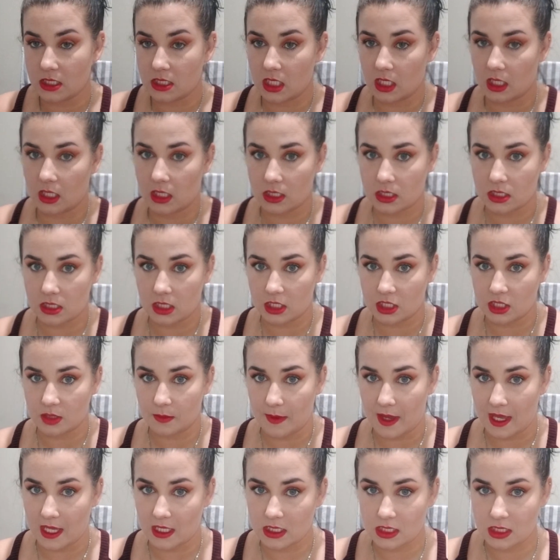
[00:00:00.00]
they are such a
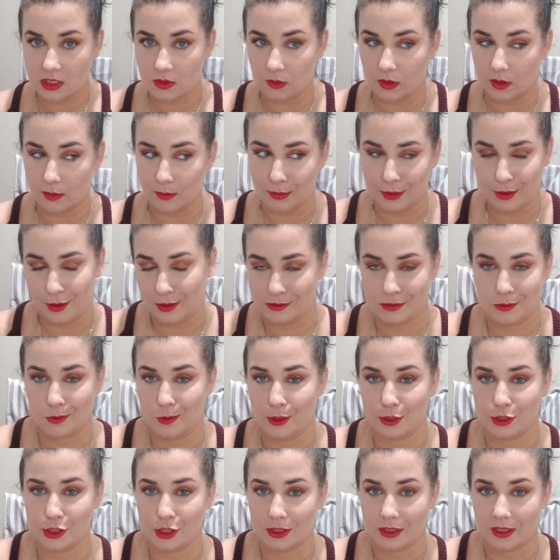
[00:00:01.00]
mess, so I'm not
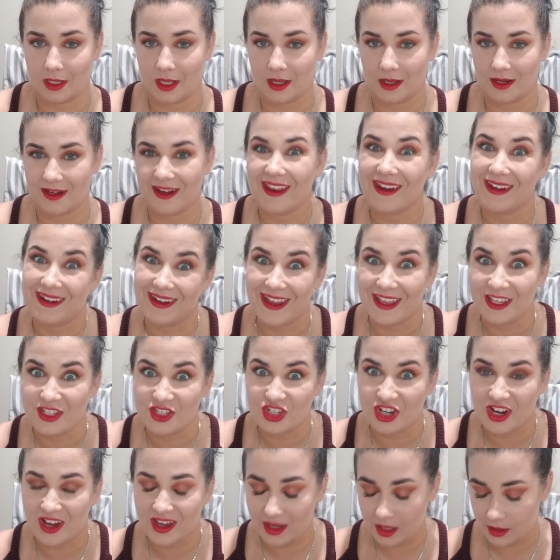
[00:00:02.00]
swatching that. Nice
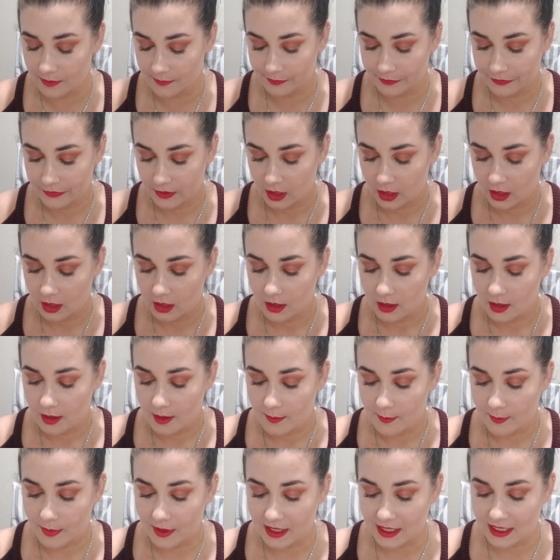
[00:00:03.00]
try.
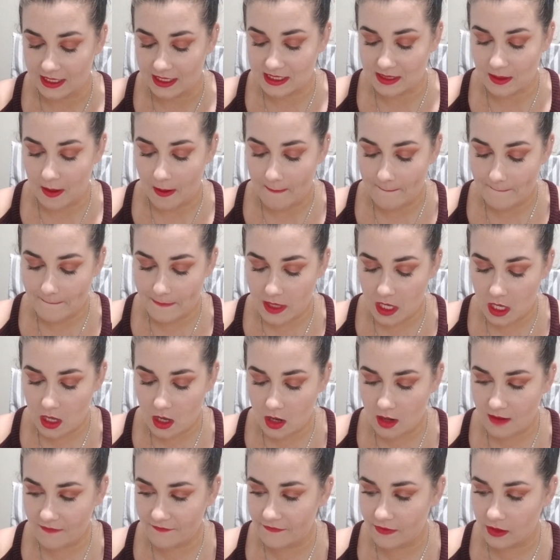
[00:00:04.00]
But it's
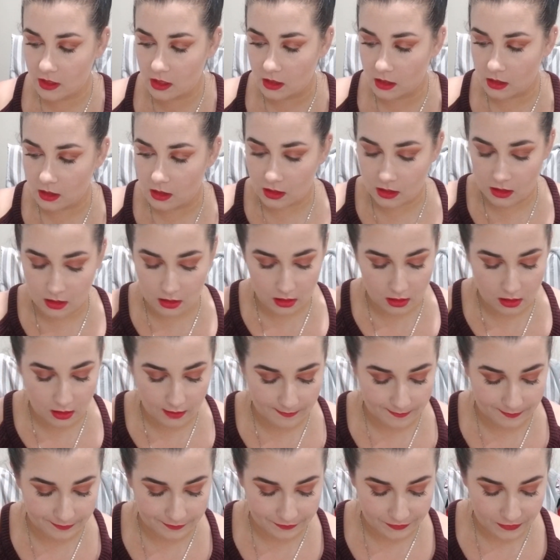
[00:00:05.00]
beautiful.
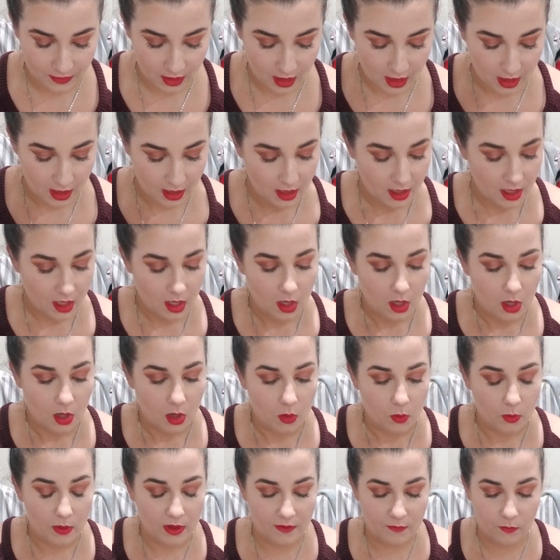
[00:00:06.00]

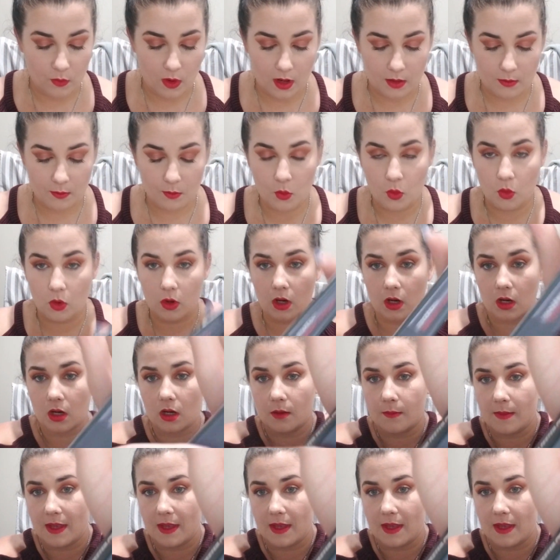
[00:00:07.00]
We have one more